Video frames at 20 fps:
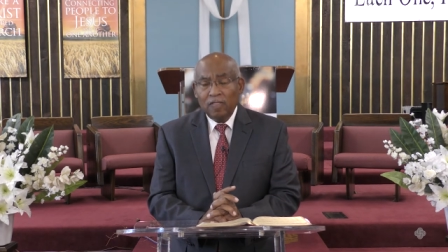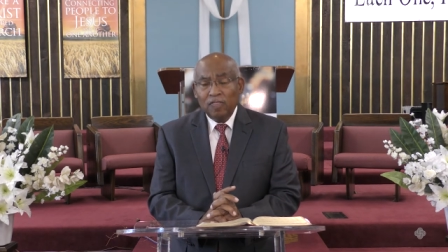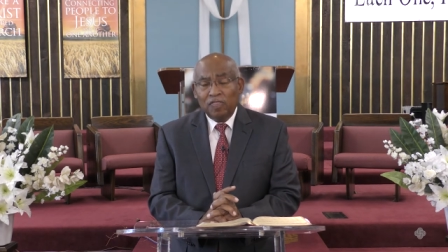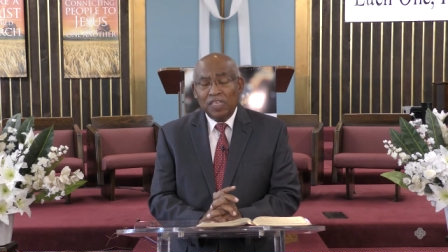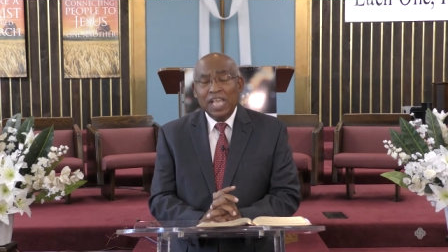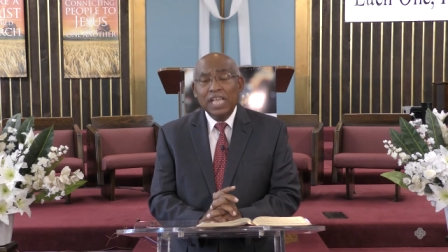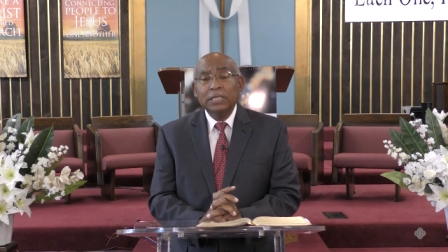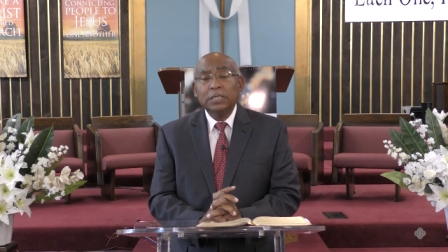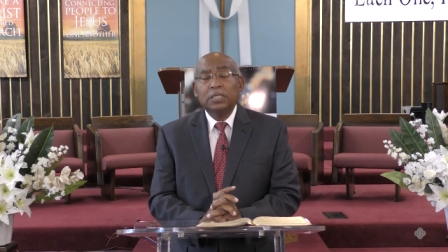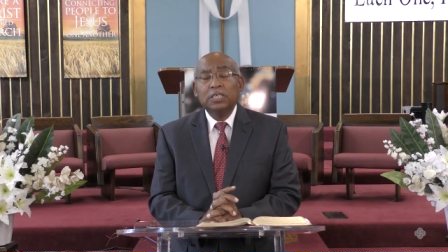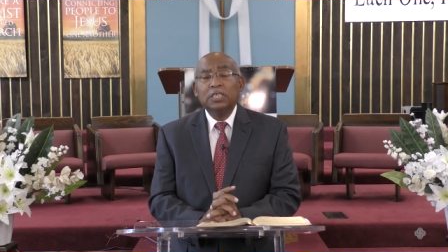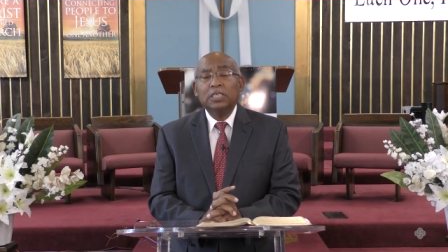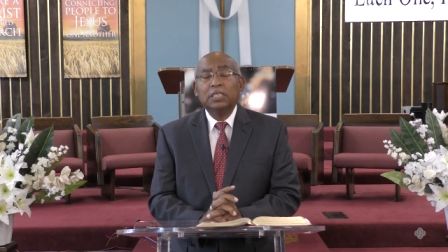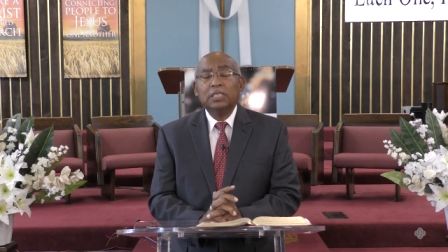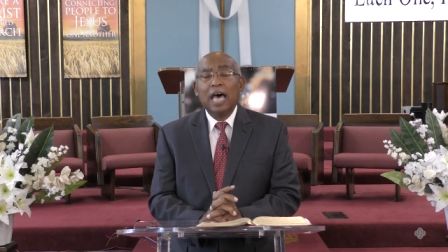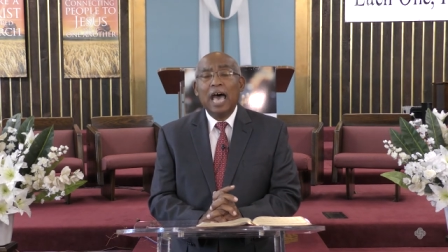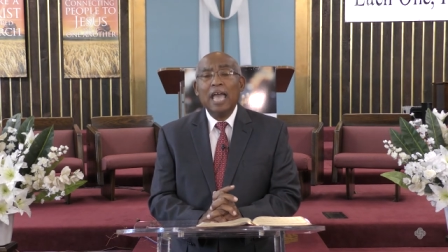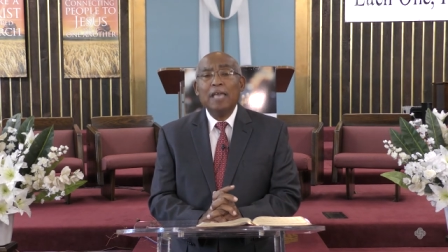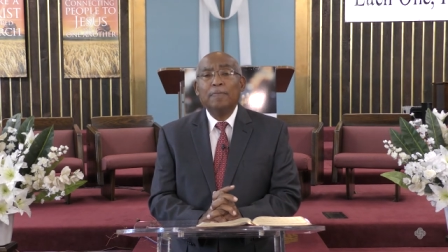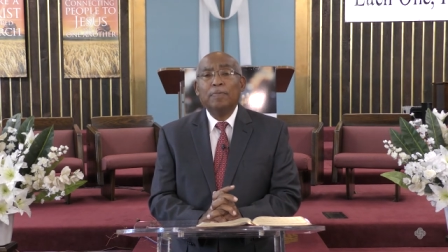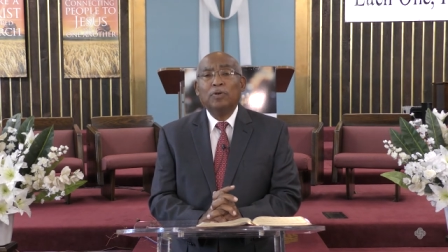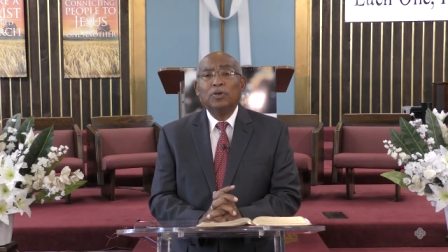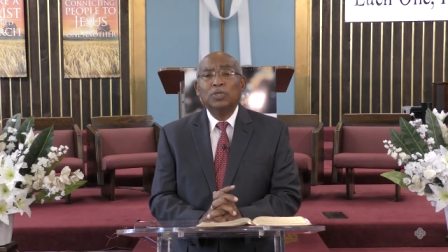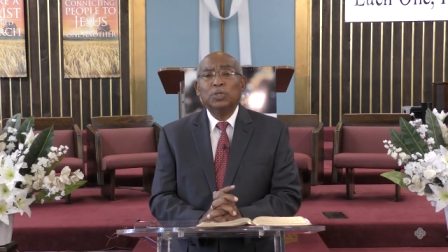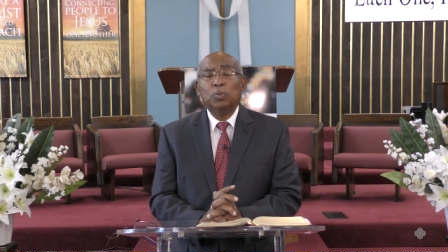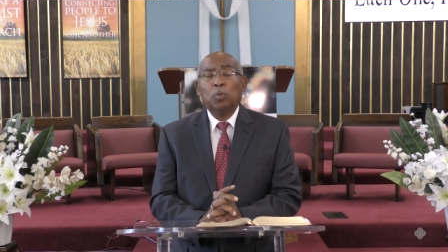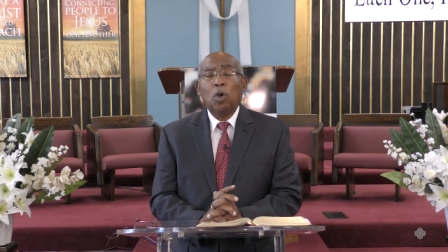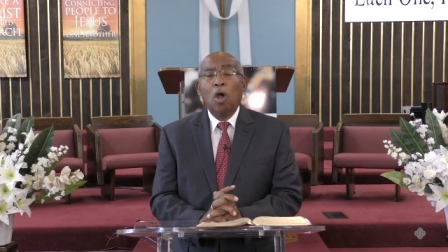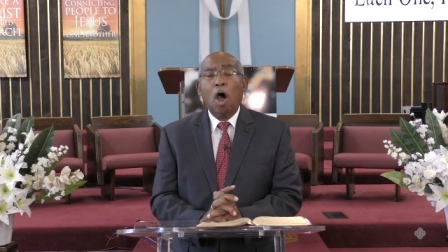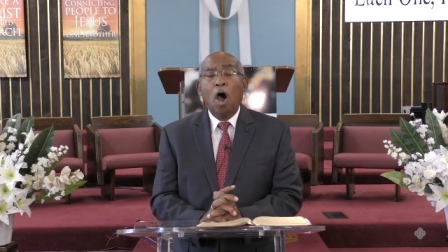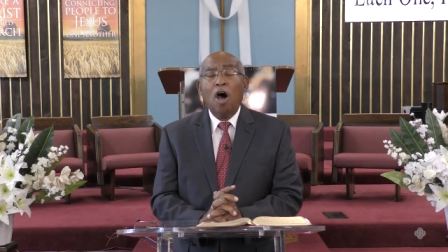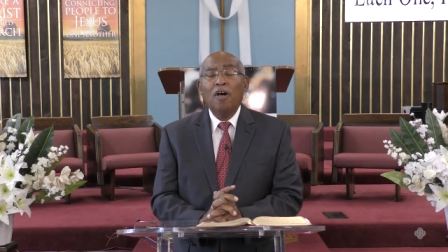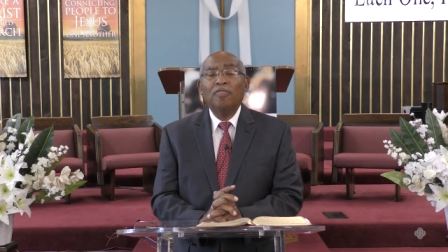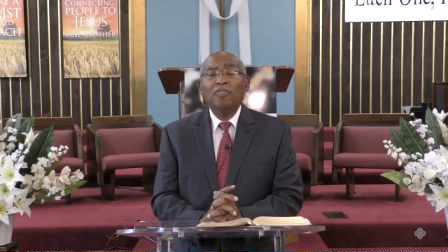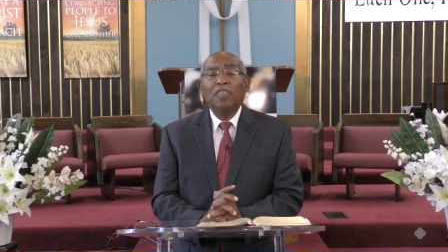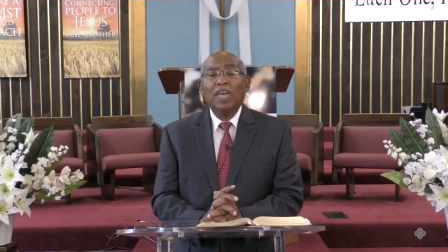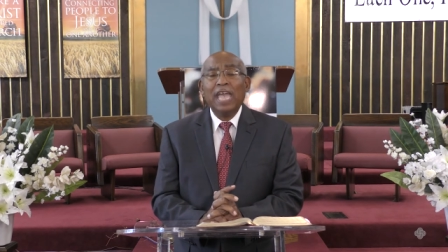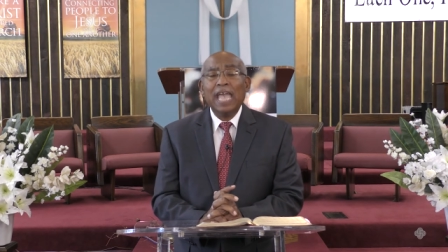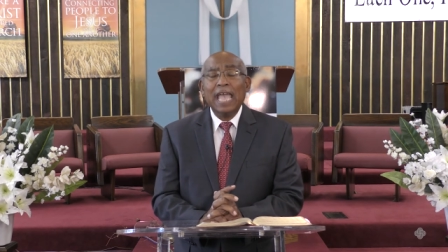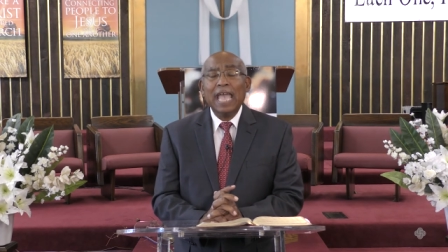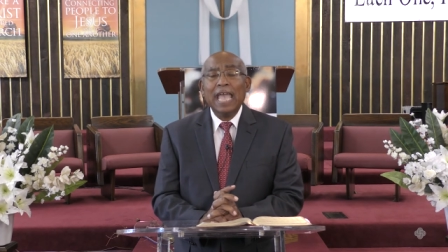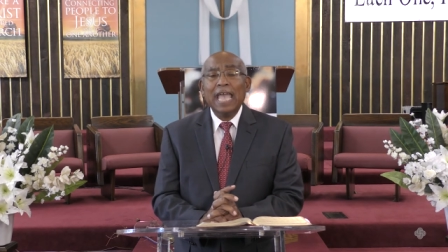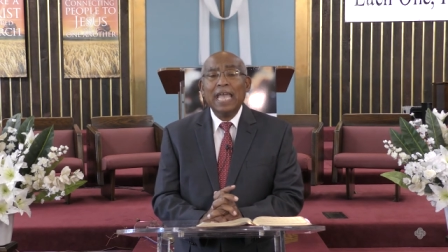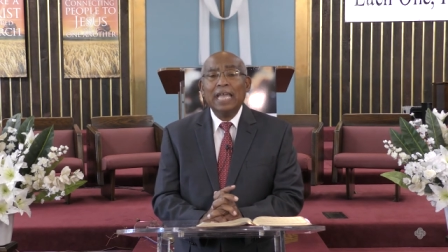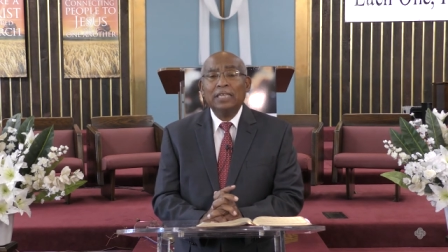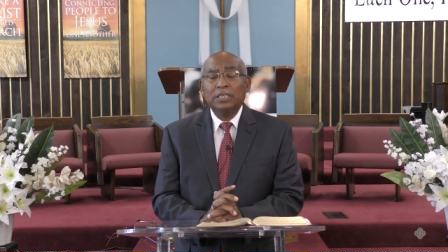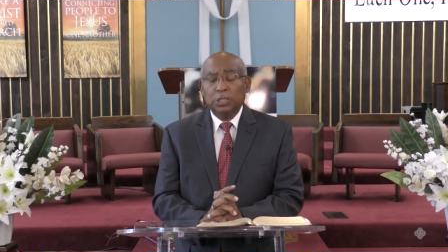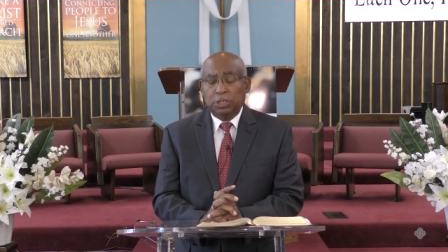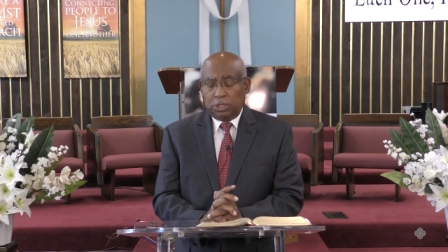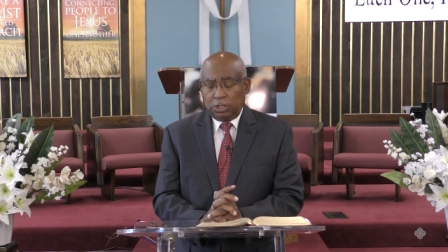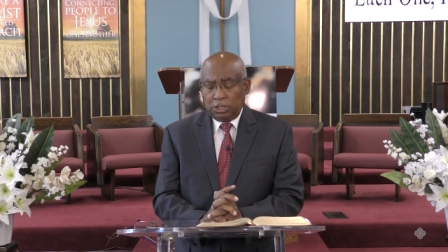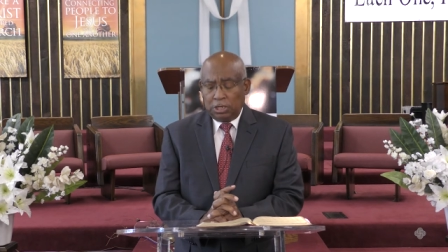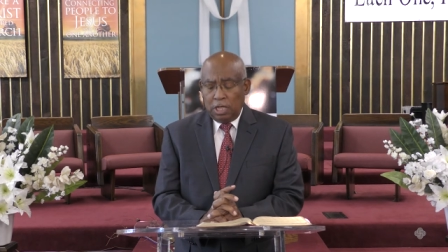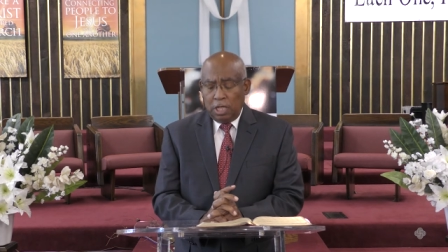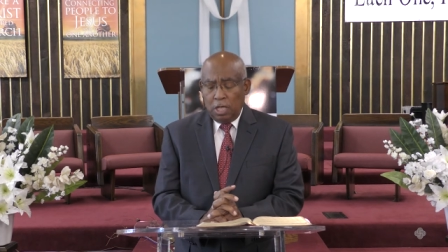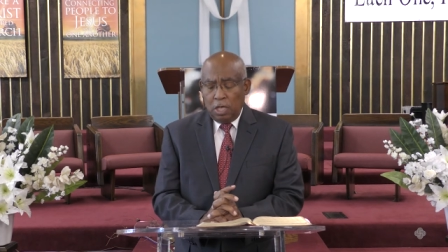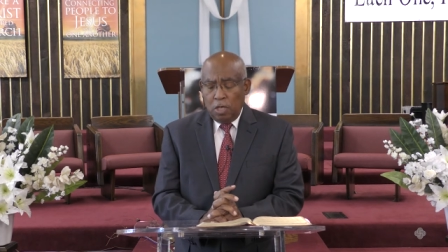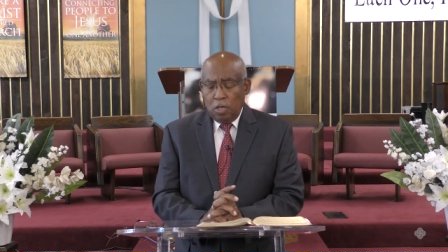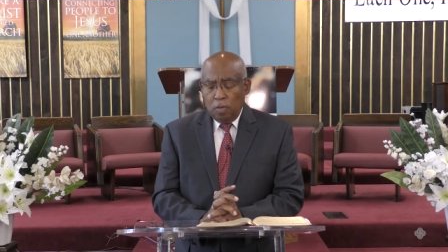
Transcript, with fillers: These disciples were on the edge